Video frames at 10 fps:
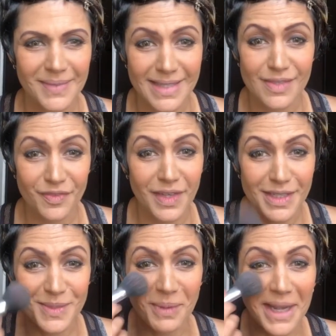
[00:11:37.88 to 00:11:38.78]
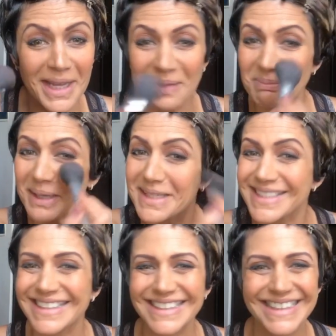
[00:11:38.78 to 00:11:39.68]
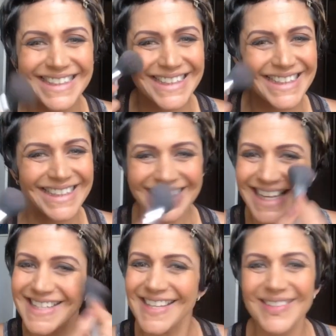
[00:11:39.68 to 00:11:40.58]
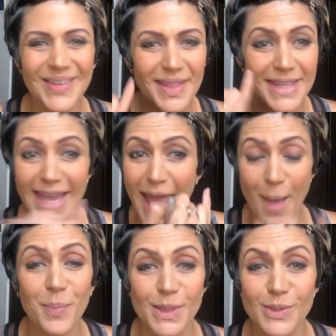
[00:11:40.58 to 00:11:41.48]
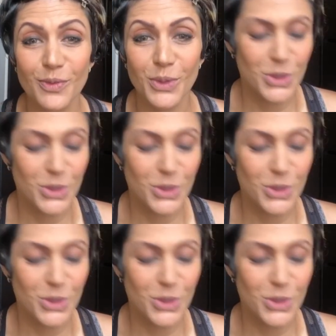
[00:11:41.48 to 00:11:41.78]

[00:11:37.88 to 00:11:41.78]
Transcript: it's a fake smile, but that's how you get the apples of your